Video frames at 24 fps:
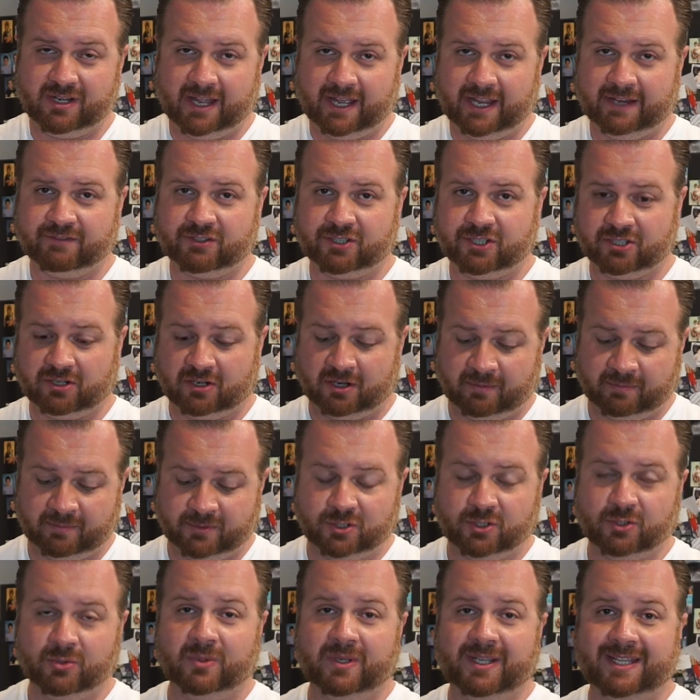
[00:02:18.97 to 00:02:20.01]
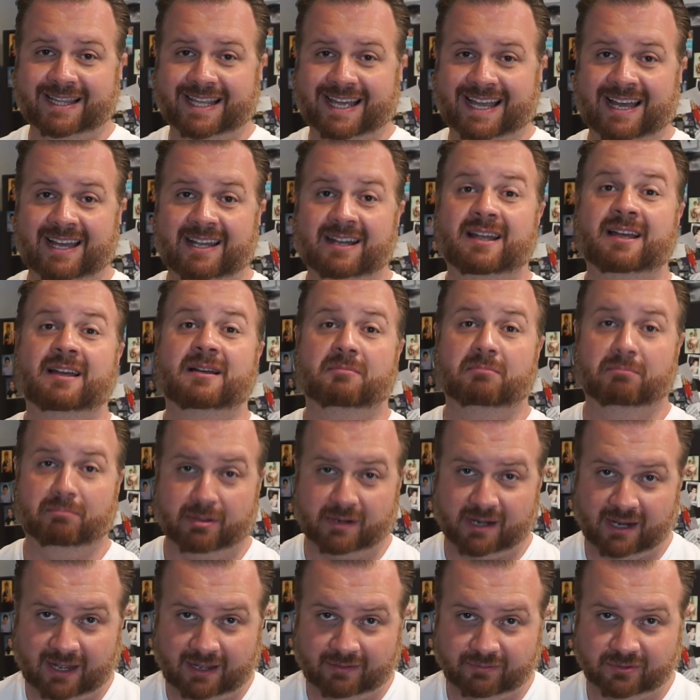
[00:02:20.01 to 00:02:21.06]
knife sharp doing that,
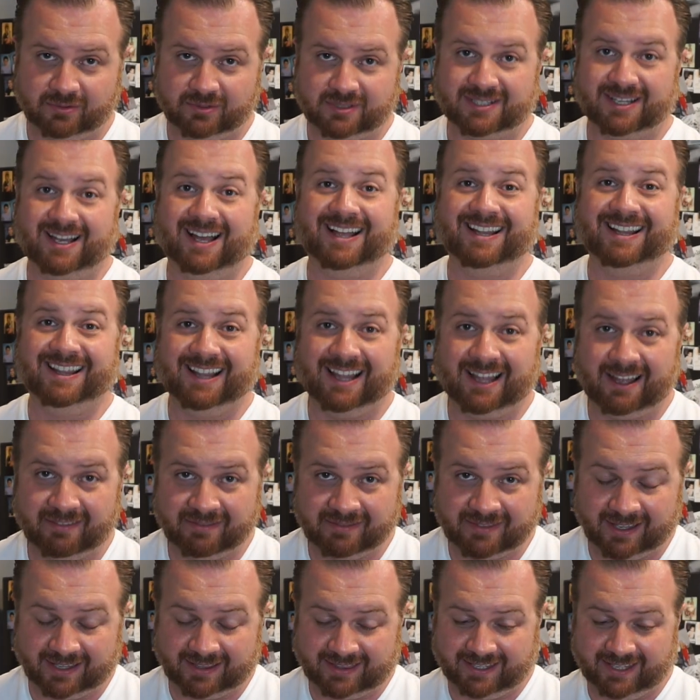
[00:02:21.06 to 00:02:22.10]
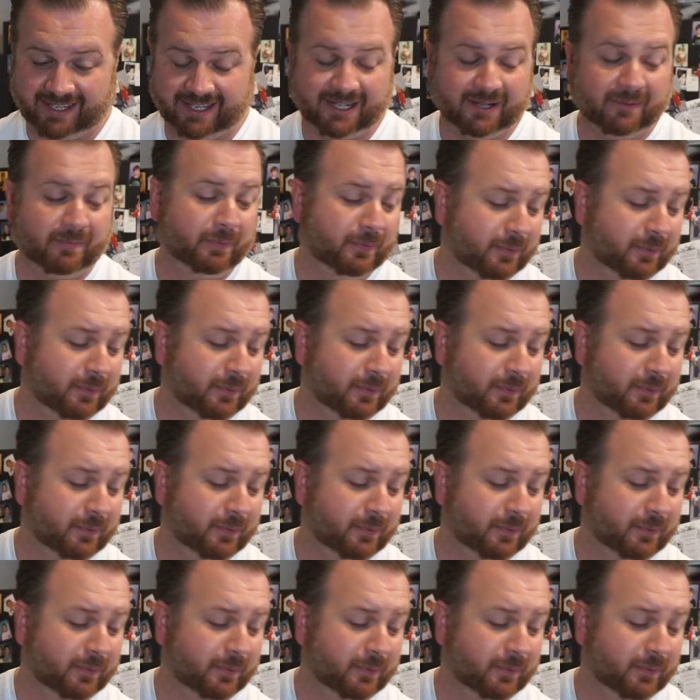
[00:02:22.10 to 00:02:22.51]
bravos, I love that, yeah.